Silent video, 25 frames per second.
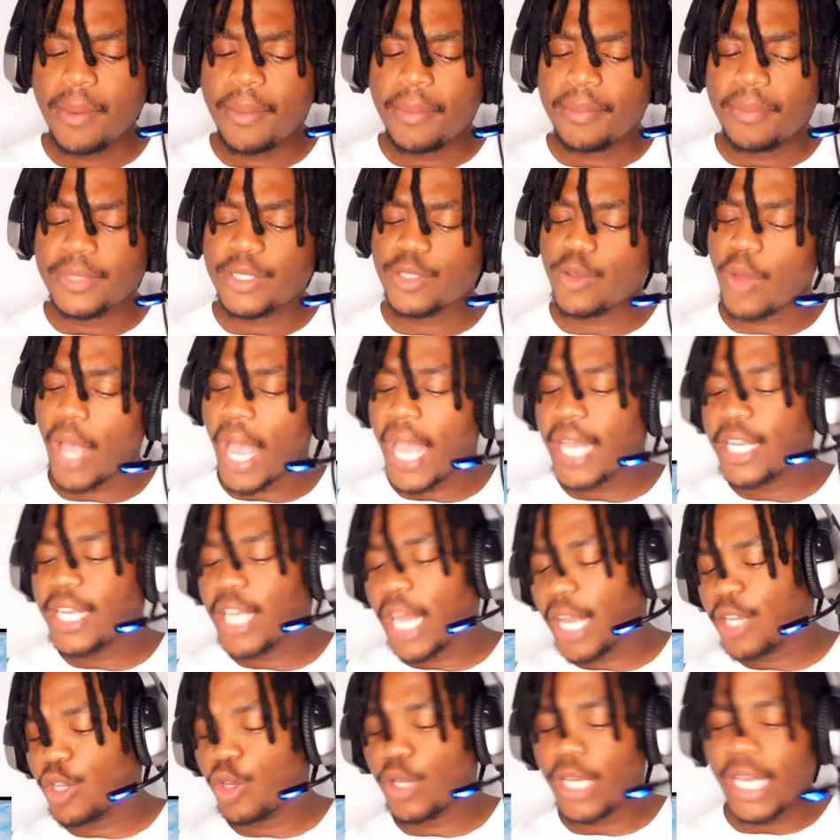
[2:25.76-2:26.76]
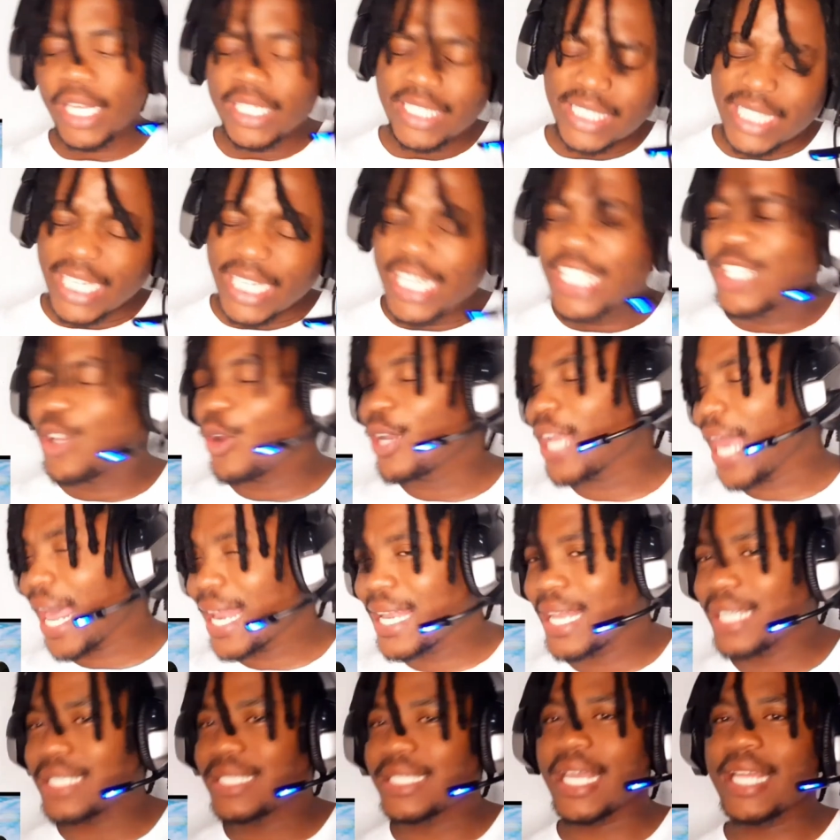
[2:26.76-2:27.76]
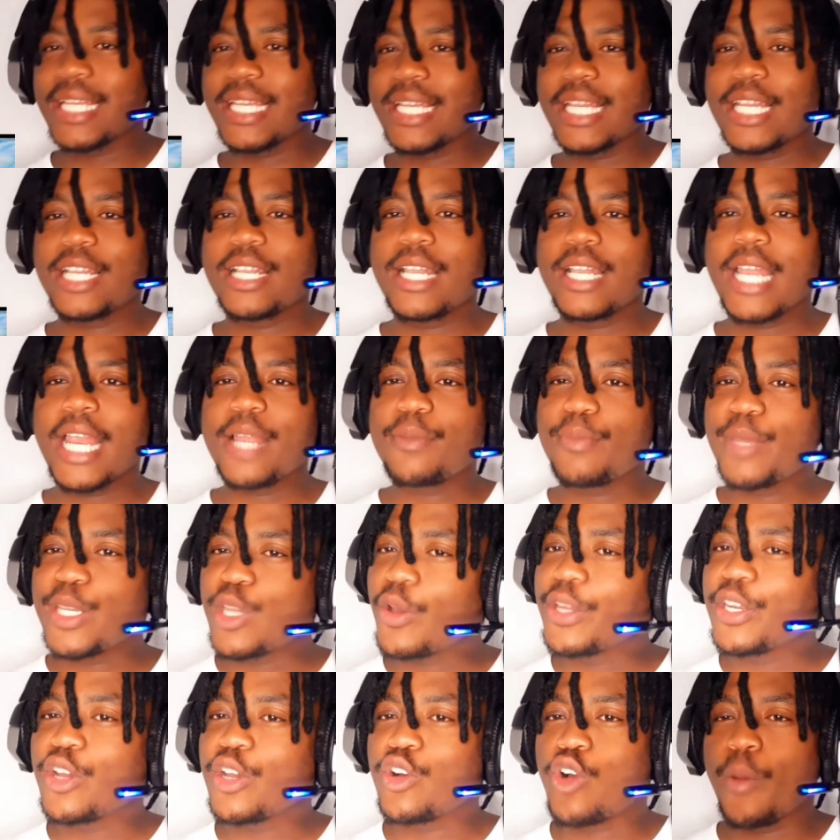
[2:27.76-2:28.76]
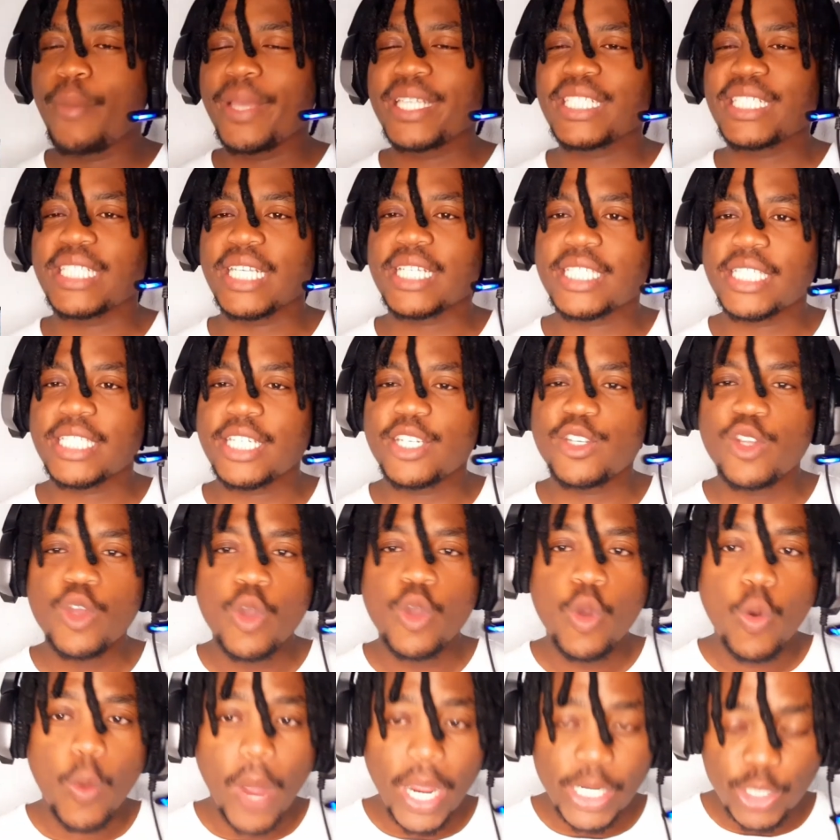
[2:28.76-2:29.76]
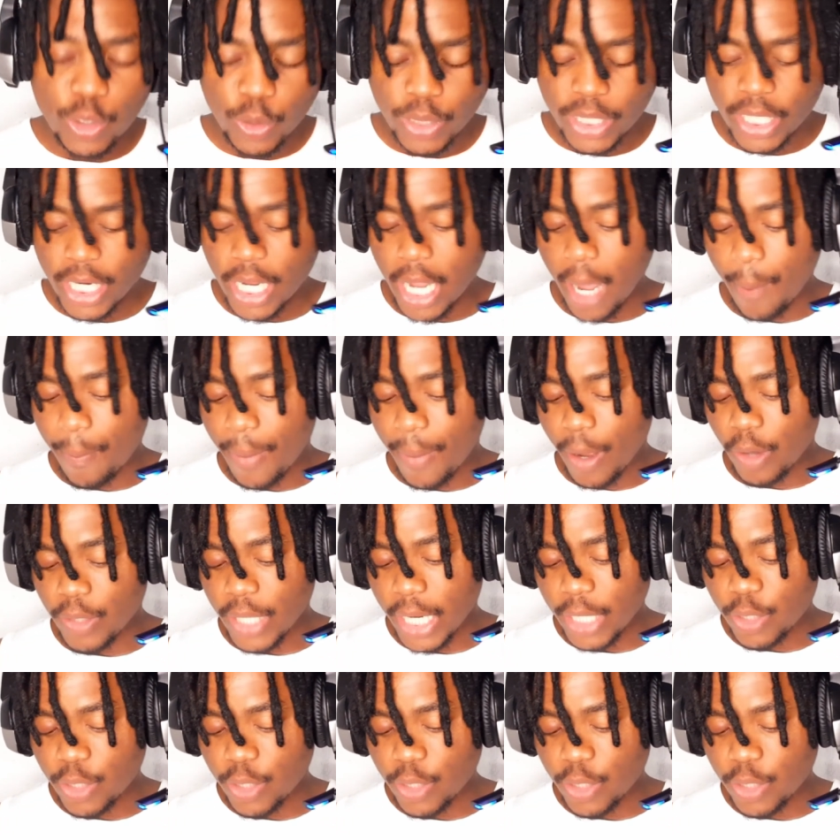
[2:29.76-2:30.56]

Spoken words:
So I still don't understand it. Let me know in the comment section what you think about that.